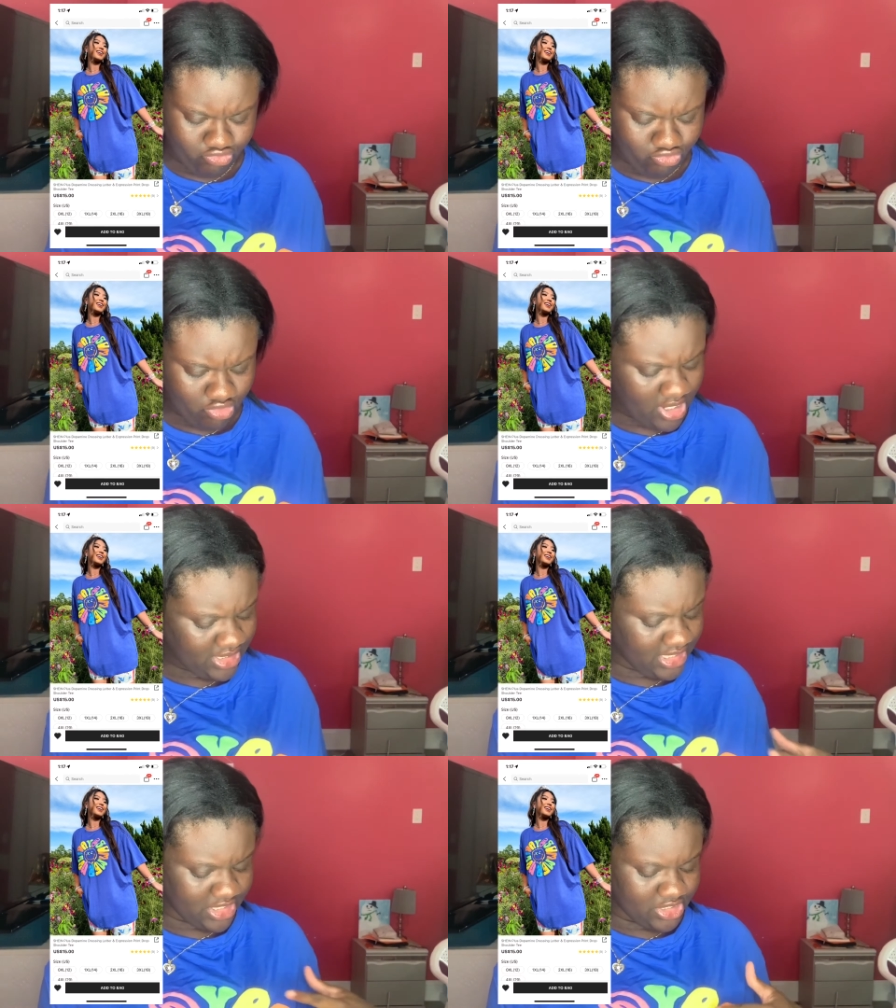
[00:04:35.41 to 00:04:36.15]

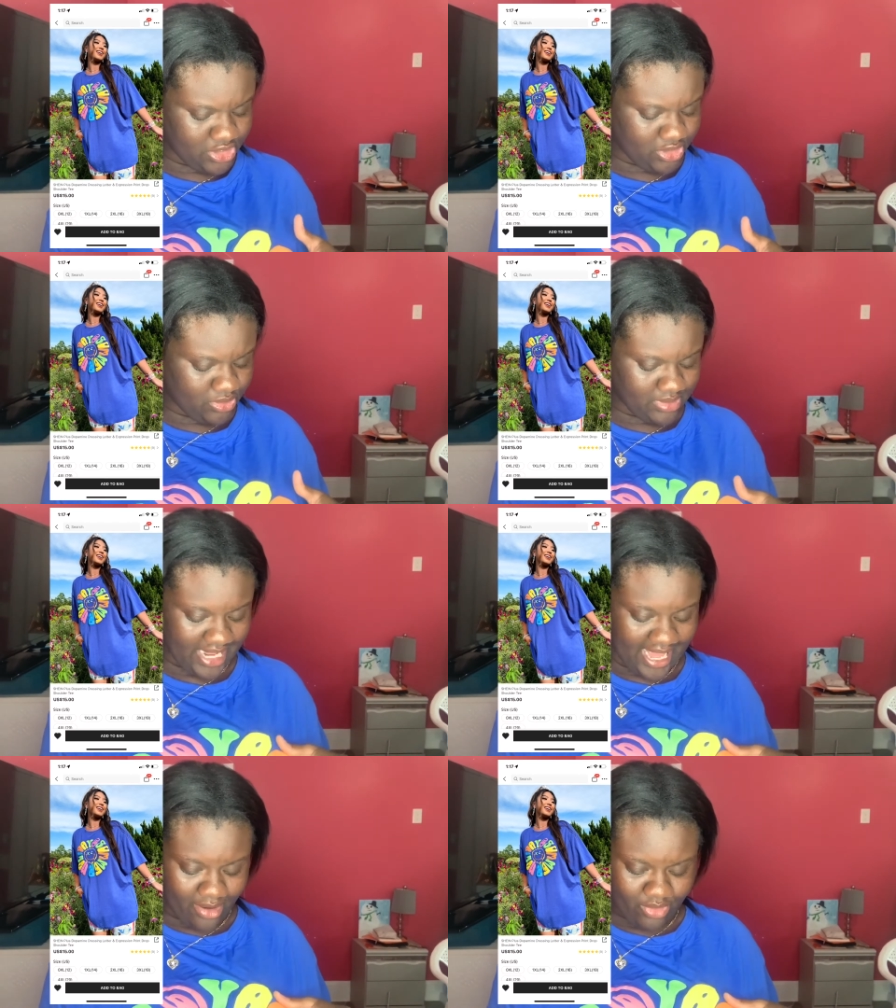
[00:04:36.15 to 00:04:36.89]
really cute
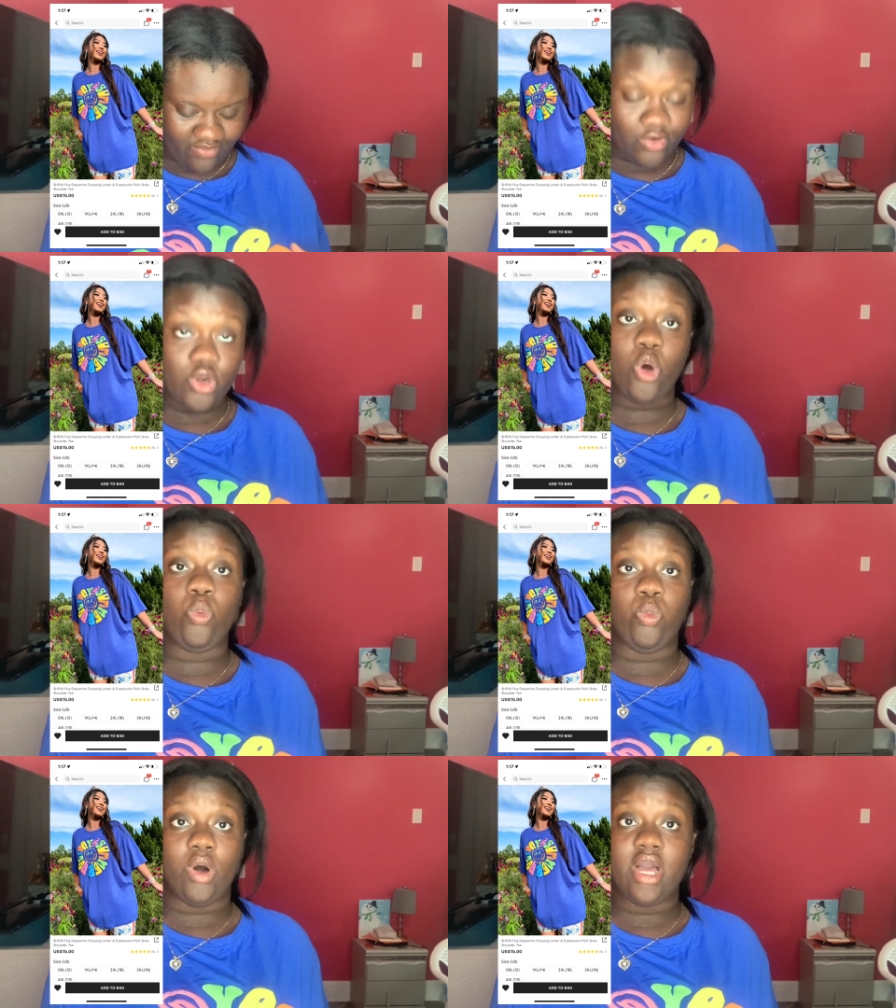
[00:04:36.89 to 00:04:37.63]
like i don't even know
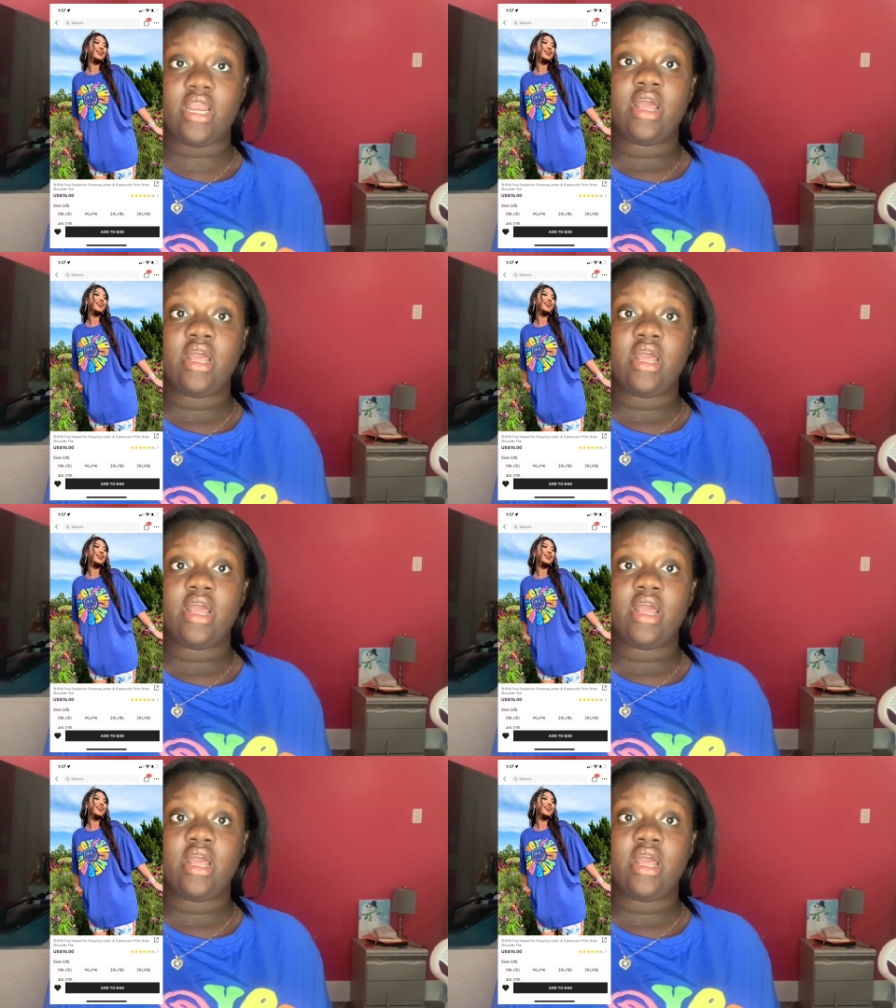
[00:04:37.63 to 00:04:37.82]
what